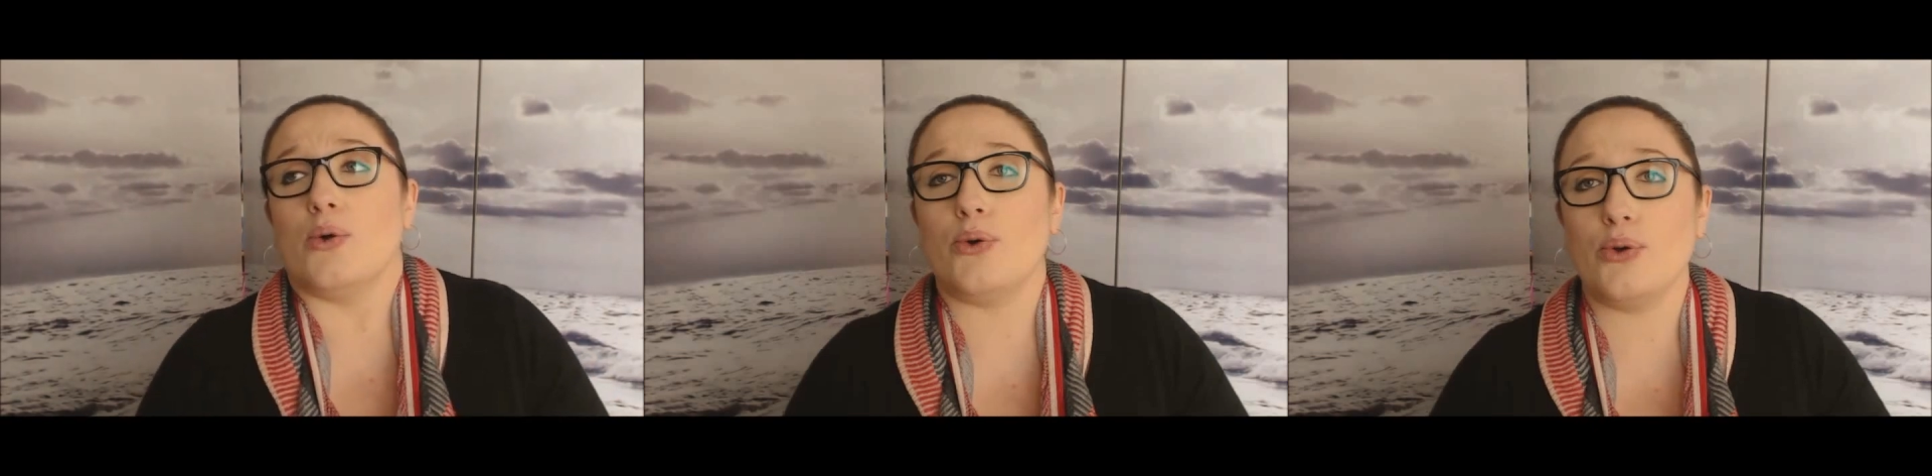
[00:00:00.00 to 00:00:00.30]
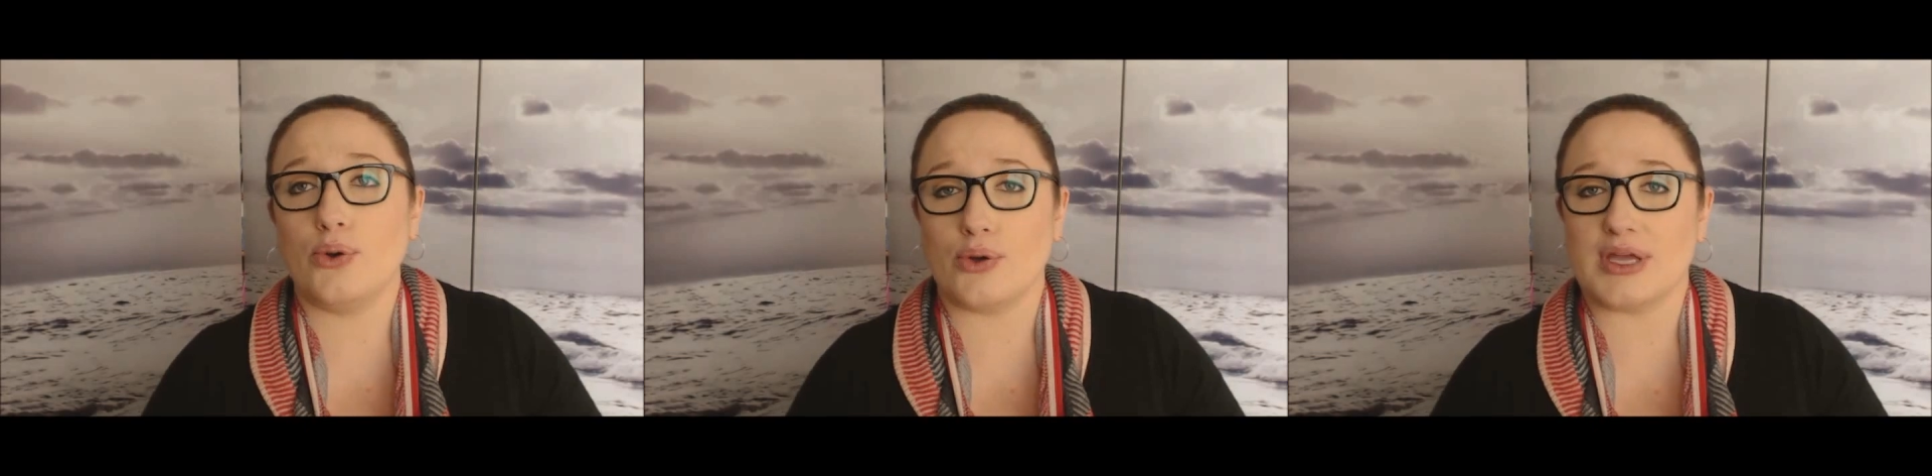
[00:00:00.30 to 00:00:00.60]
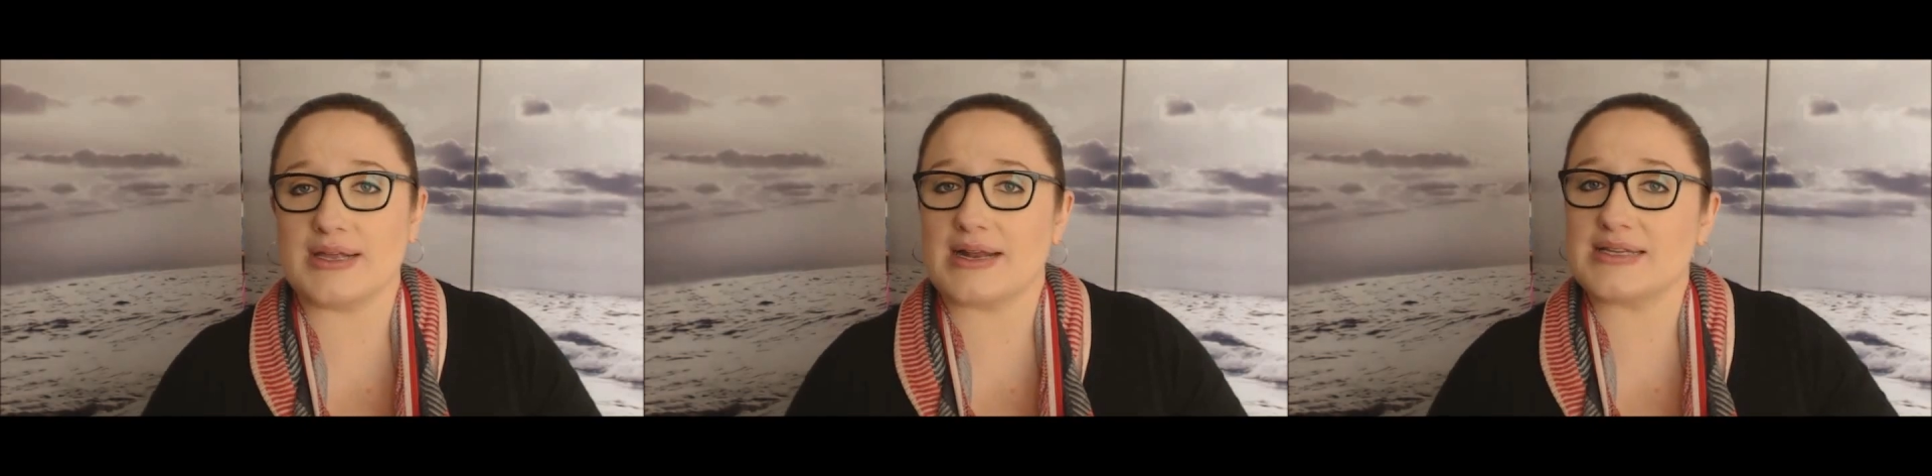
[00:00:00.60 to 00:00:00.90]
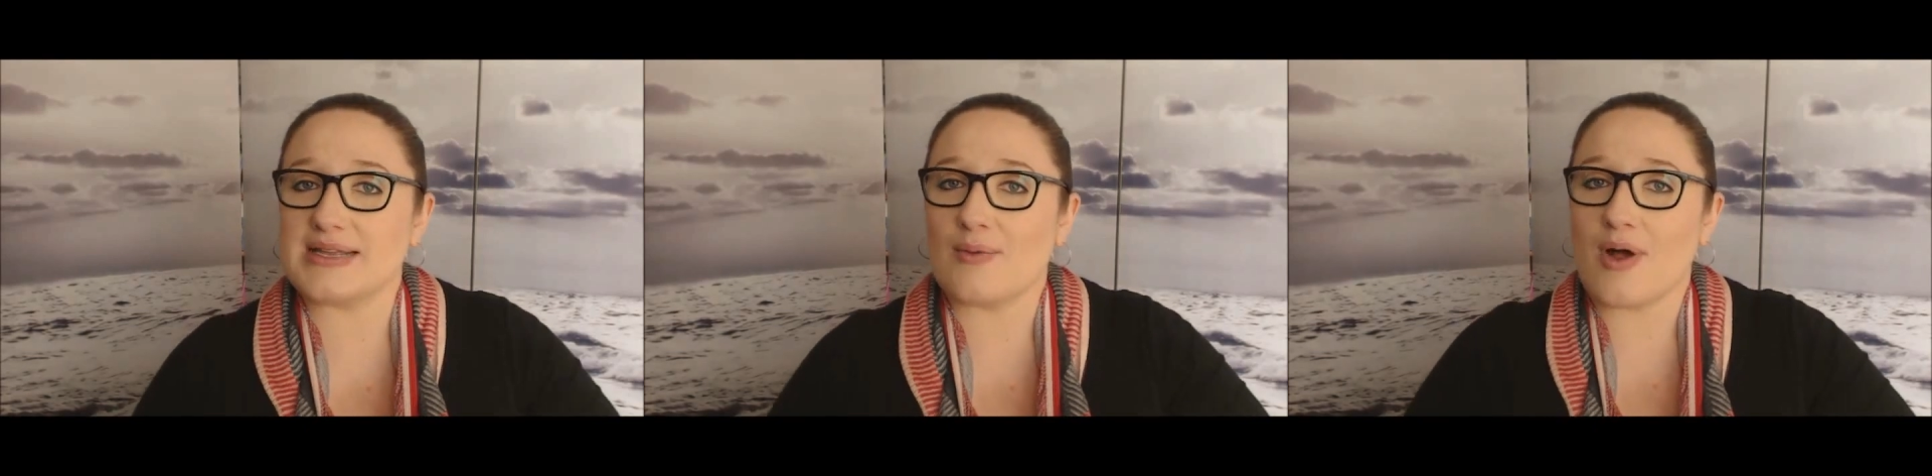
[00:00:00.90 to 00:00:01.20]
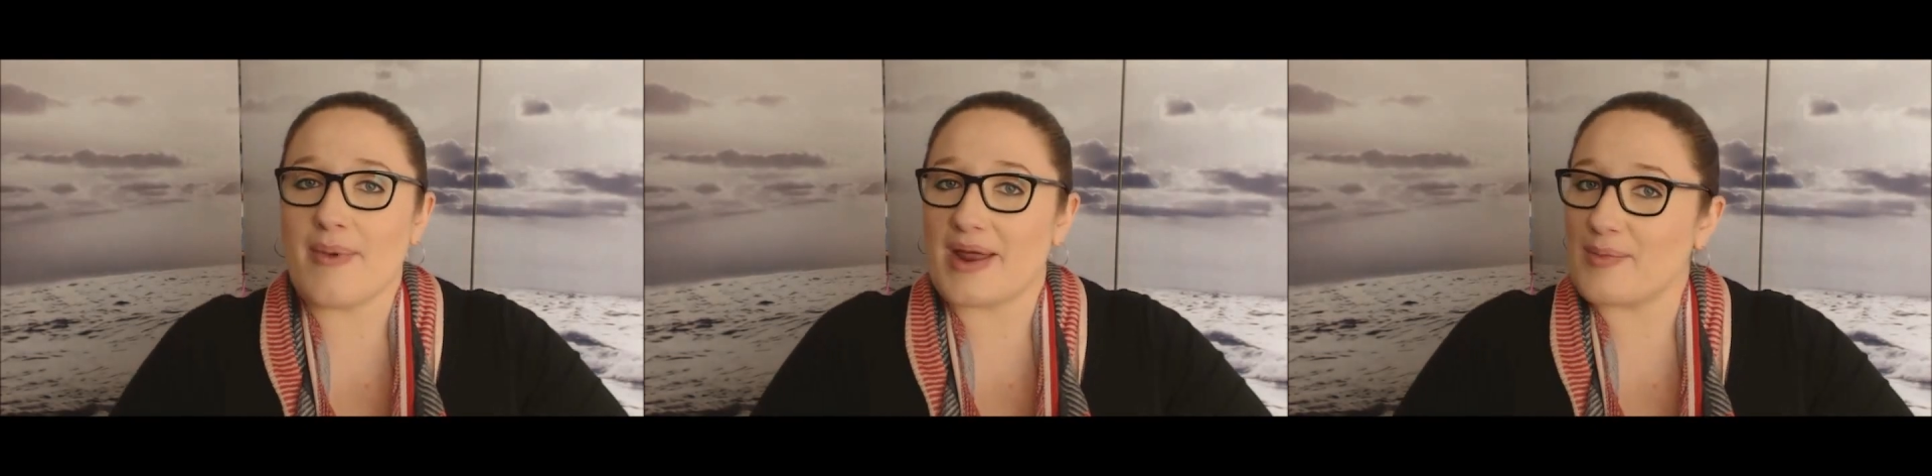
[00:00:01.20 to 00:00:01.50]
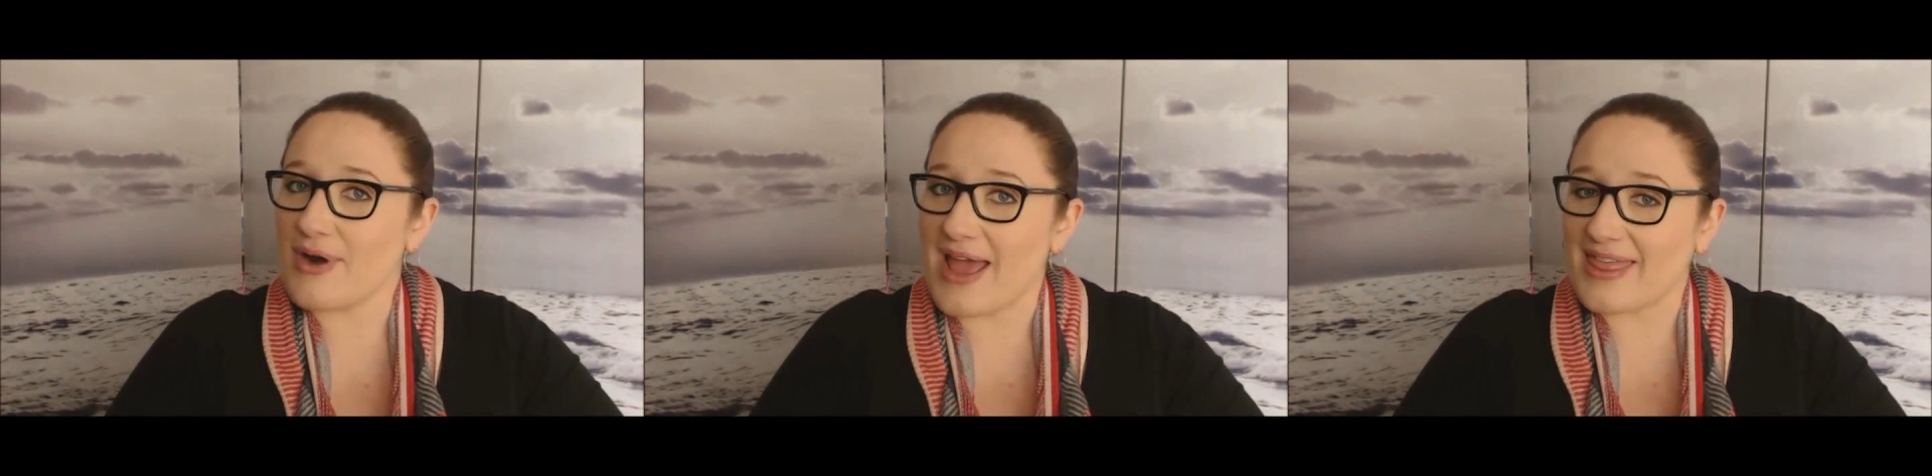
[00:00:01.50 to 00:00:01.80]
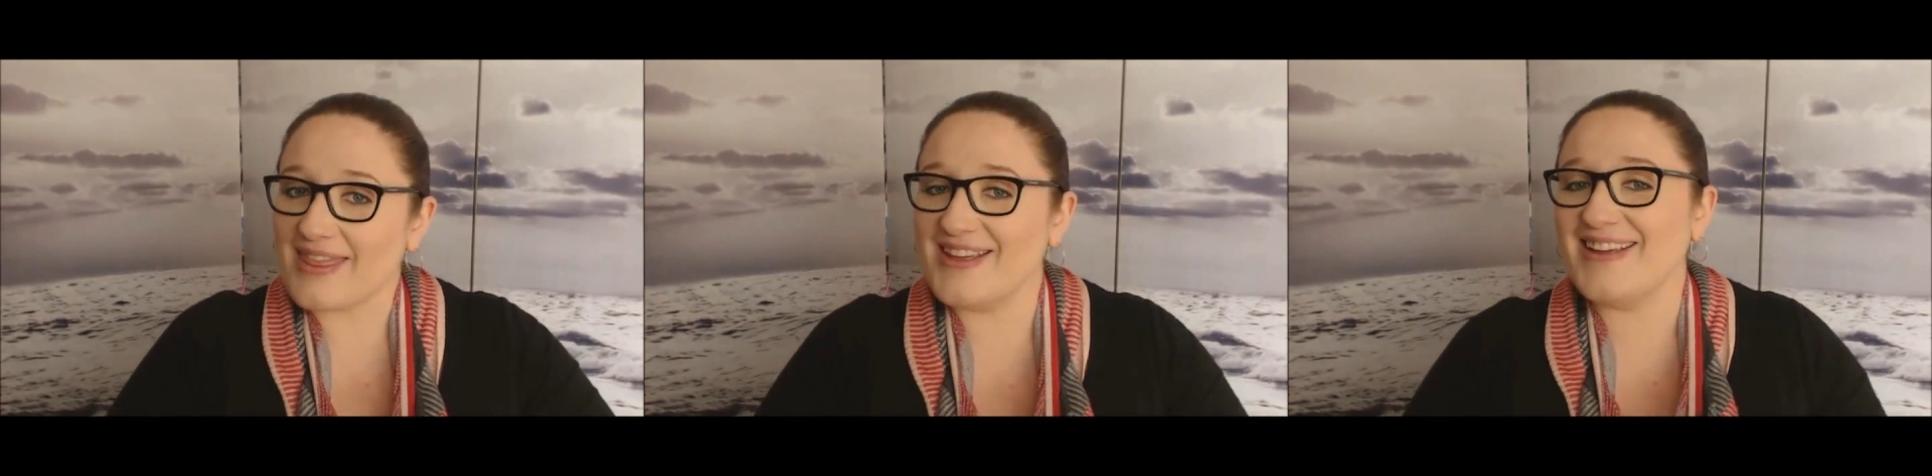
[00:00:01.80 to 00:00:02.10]
you can understand why I'm out of
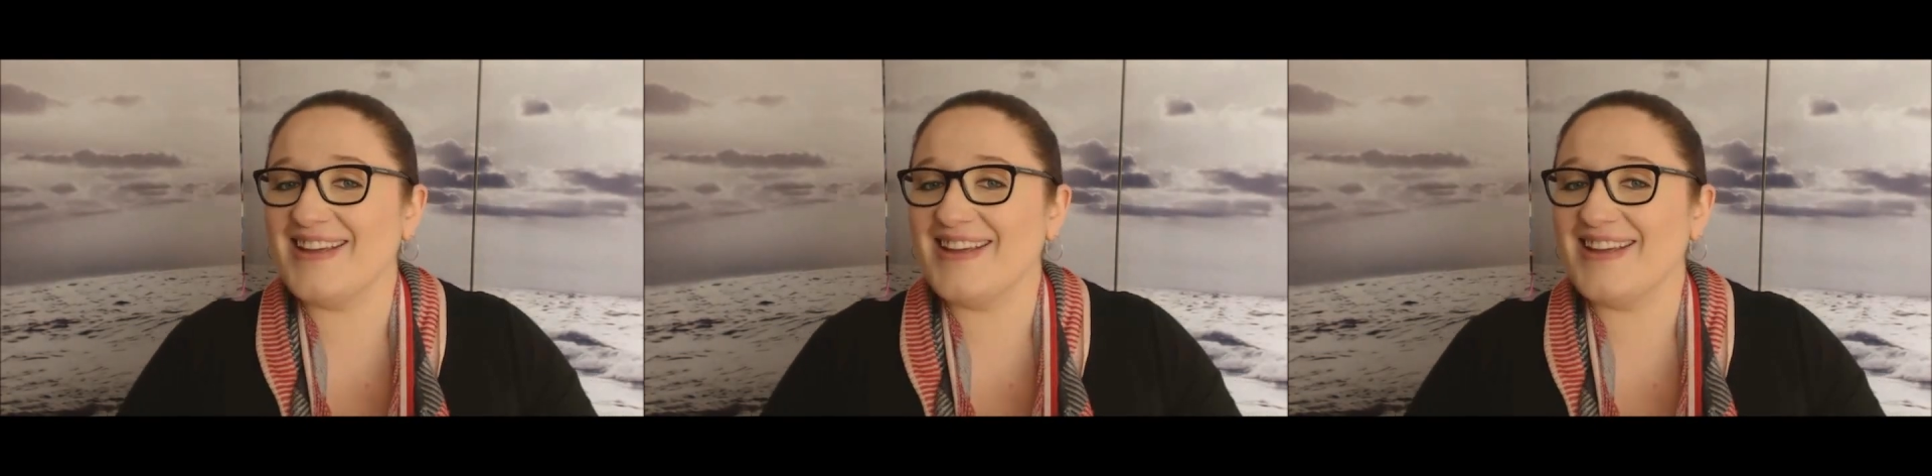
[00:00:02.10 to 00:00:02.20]
breath.